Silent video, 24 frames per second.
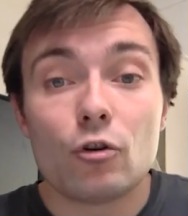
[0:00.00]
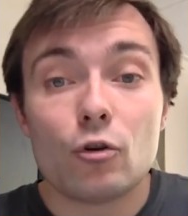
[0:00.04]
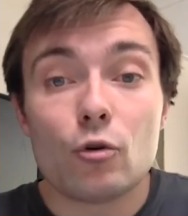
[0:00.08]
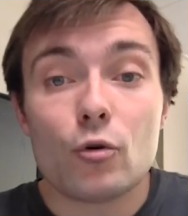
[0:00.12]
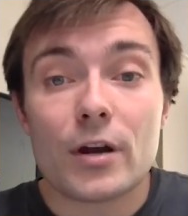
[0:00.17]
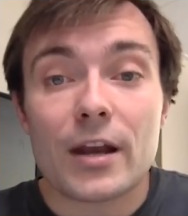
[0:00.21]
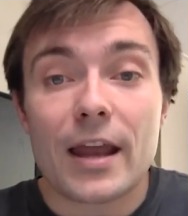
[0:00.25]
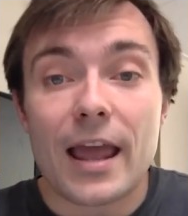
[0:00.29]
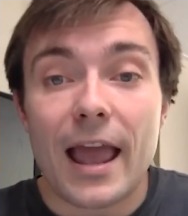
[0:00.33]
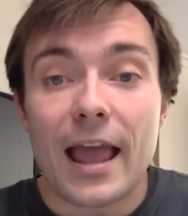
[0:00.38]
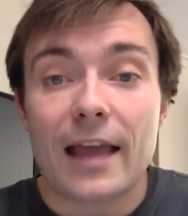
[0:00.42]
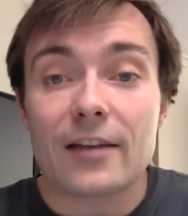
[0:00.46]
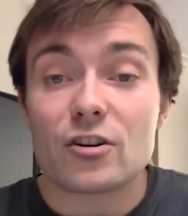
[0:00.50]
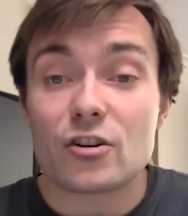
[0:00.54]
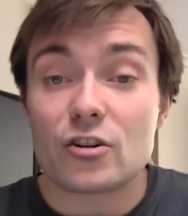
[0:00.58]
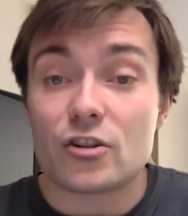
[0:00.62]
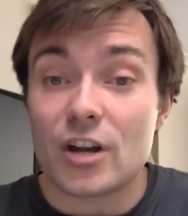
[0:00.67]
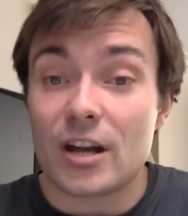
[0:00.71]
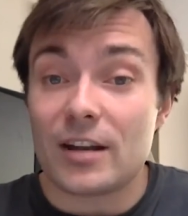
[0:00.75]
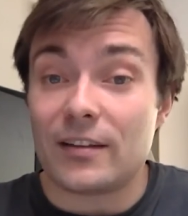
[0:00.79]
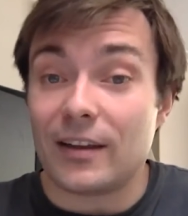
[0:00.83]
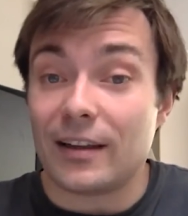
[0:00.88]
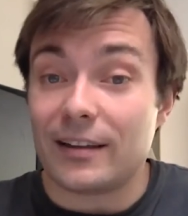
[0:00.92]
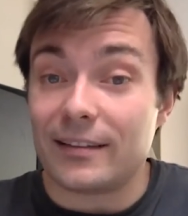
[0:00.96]
do an
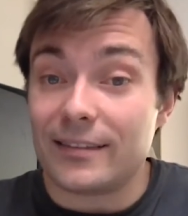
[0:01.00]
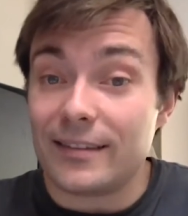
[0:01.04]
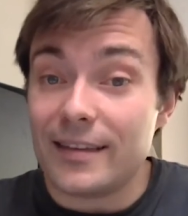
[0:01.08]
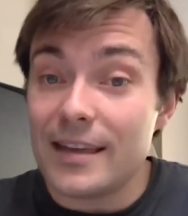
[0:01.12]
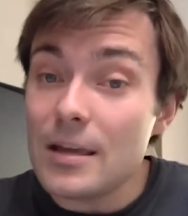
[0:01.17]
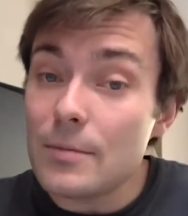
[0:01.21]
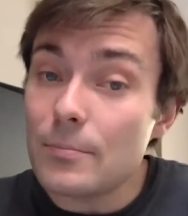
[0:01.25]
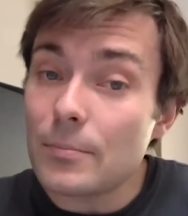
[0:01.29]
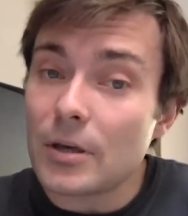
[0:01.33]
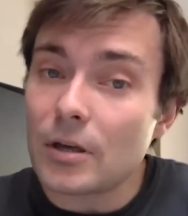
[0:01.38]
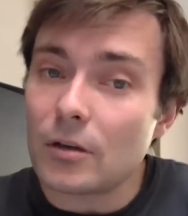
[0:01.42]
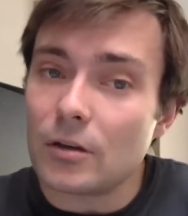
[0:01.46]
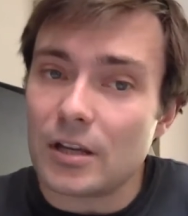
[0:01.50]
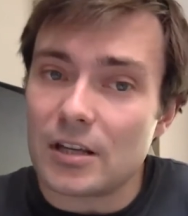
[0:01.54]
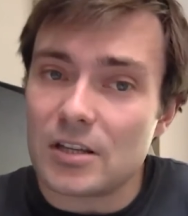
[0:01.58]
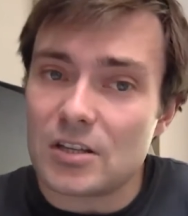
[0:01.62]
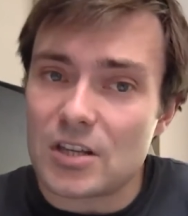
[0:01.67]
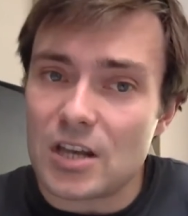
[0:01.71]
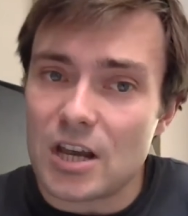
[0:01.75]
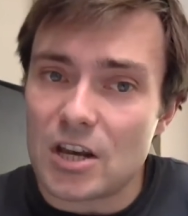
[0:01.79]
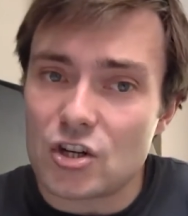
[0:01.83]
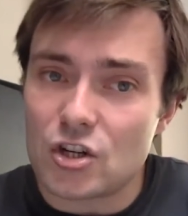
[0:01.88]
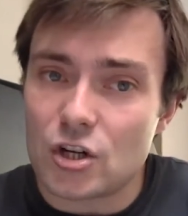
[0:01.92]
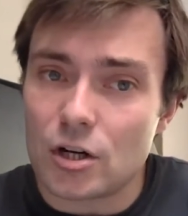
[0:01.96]
energetic team building
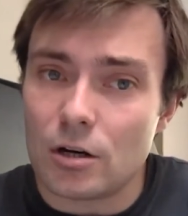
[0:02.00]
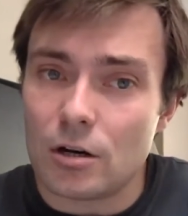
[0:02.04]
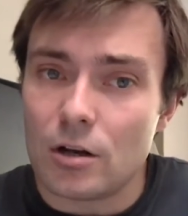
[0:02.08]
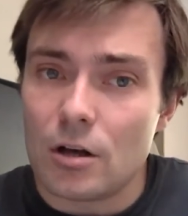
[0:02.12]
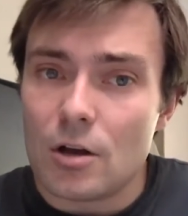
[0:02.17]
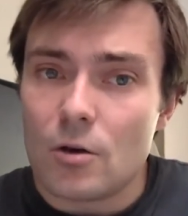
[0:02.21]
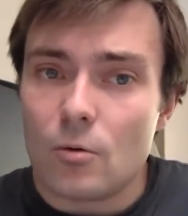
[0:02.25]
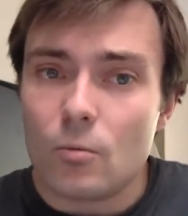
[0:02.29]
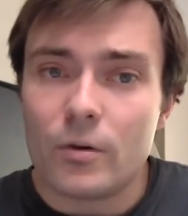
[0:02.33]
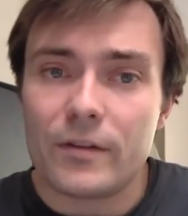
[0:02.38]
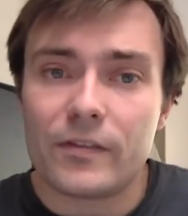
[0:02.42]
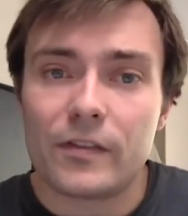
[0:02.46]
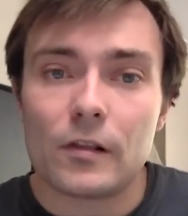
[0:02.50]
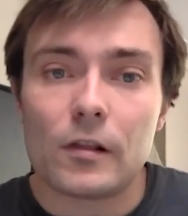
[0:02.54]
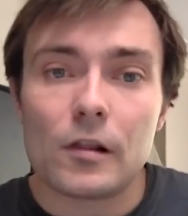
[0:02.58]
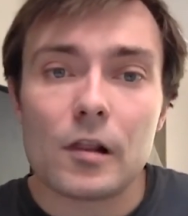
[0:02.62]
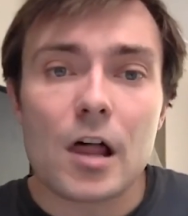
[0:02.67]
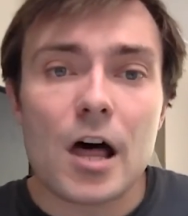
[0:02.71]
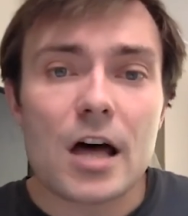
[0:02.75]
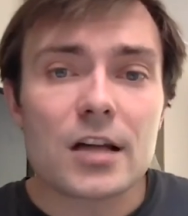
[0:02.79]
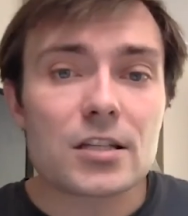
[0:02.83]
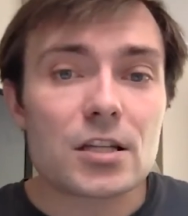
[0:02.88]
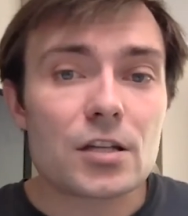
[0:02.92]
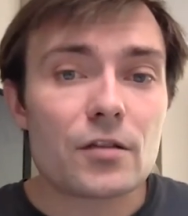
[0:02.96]
session with
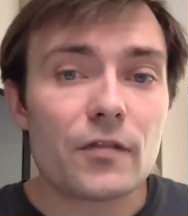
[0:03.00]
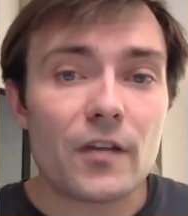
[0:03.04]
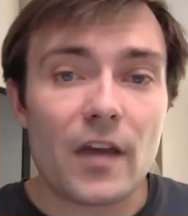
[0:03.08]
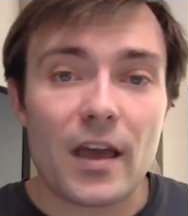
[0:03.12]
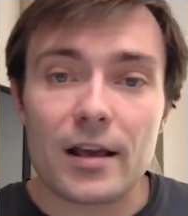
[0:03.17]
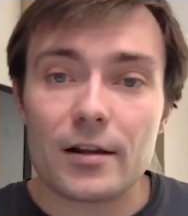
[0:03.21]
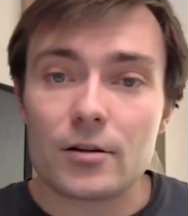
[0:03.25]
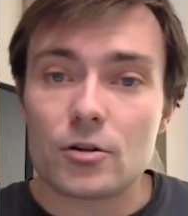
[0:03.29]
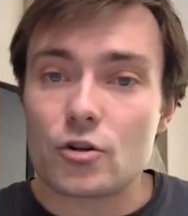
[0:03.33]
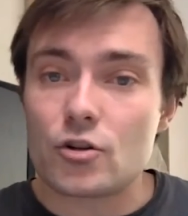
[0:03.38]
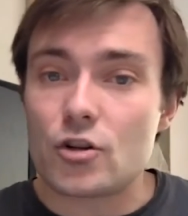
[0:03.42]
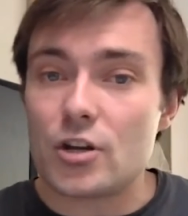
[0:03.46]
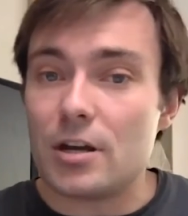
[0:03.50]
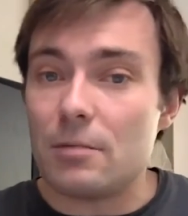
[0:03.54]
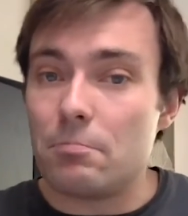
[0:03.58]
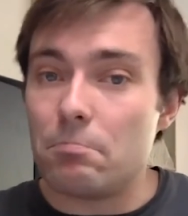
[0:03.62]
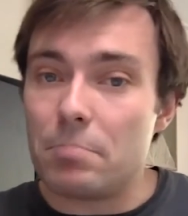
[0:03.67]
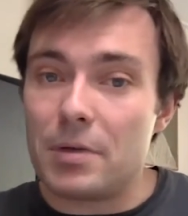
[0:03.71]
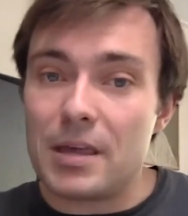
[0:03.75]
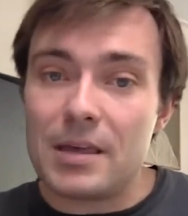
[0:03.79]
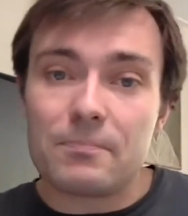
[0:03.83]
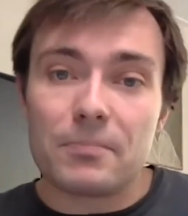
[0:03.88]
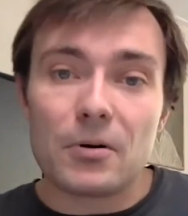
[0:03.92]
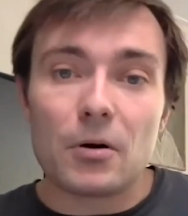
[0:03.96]
lots of energy and
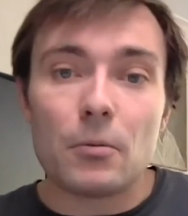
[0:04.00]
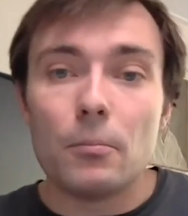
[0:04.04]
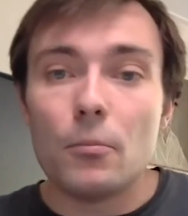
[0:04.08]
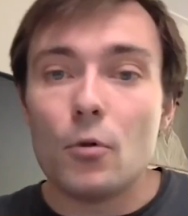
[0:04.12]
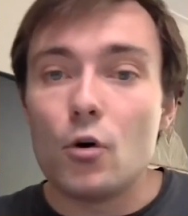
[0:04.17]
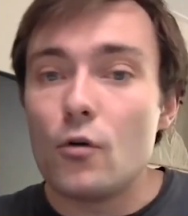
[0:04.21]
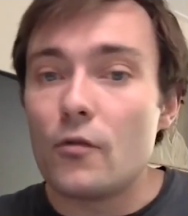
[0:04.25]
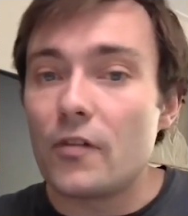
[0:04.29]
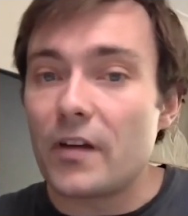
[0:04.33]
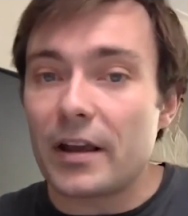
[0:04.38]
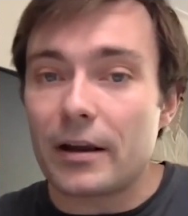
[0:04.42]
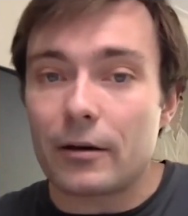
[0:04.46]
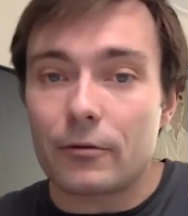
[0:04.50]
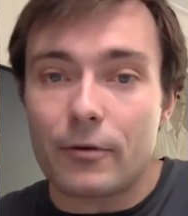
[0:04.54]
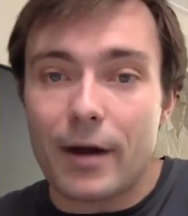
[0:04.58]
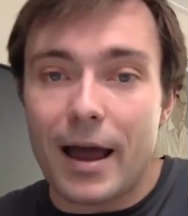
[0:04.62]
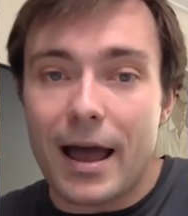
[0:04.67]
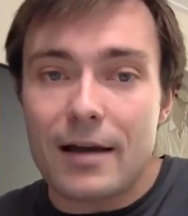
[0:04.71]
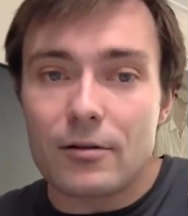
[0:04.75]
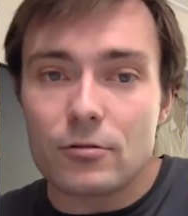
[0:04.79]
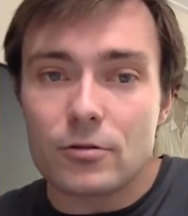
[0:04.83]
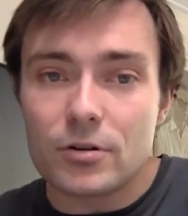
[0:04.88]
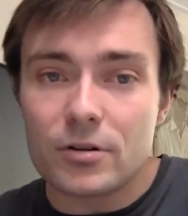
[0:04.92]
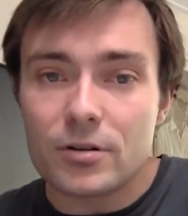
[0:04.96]
people moving
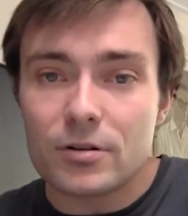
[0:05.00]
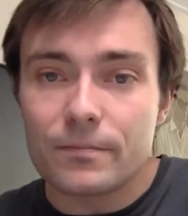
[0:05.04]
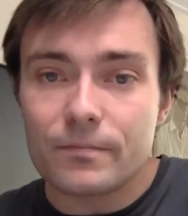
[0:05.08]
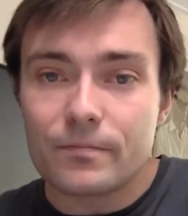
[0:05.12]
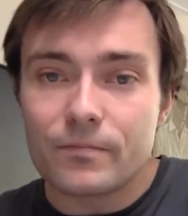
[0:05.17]
around,